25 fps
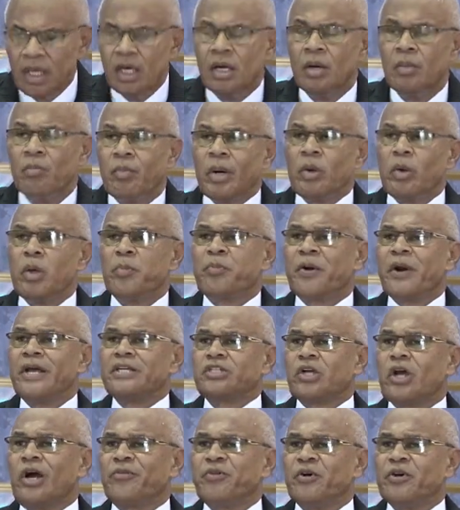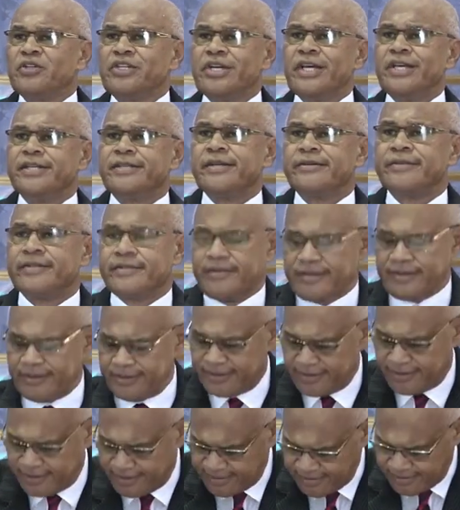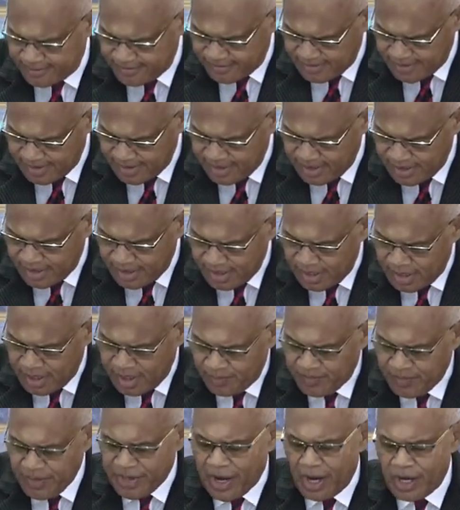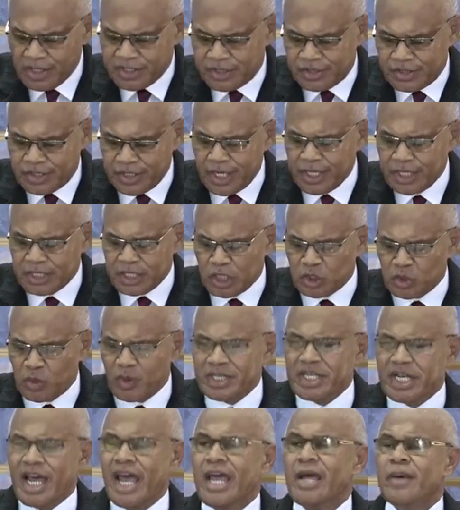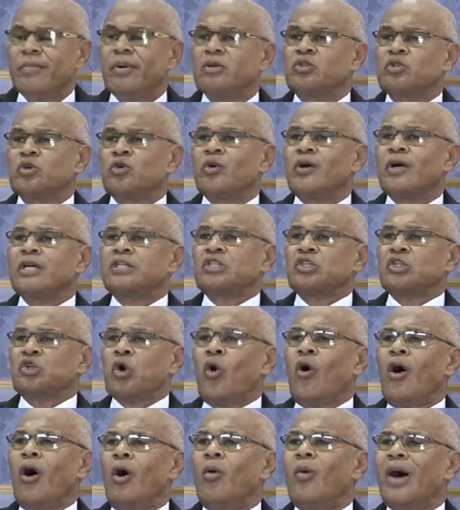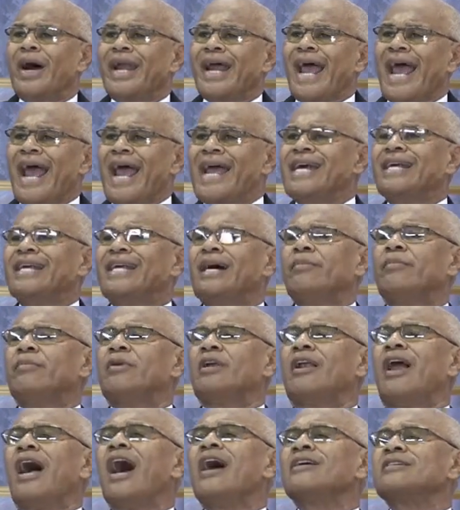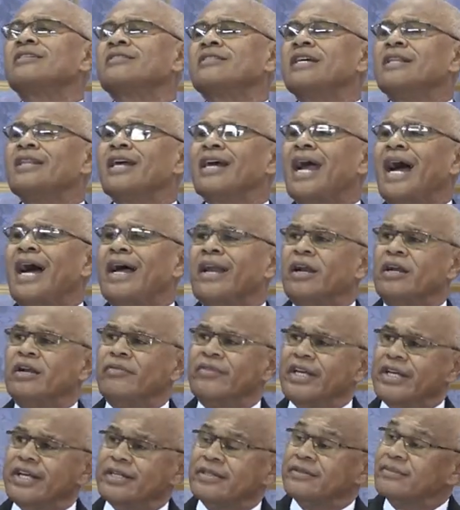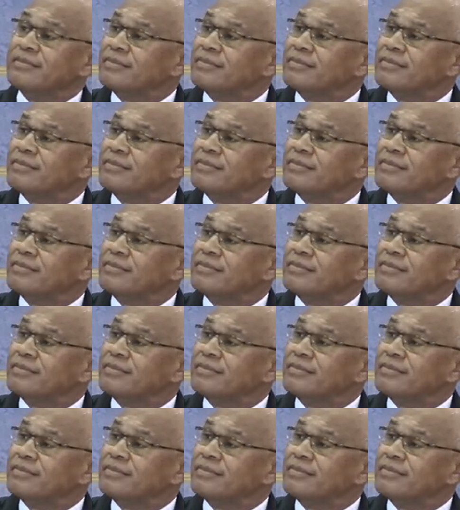But we praise God for Jesus. Because Jesus was able to restore what Adam lost in the Garden of Eden.